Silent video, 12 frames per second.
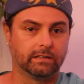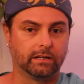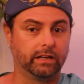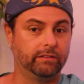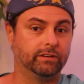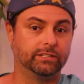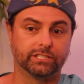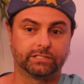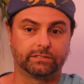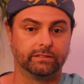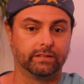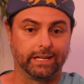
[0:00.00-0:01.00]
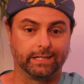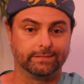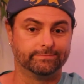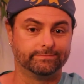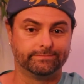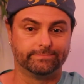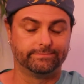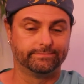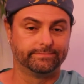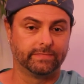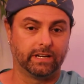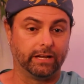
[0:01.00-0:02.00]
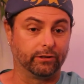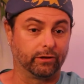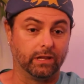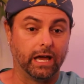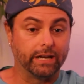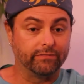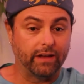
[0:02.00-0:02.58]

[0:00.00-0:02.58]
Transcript: or even just like either a line of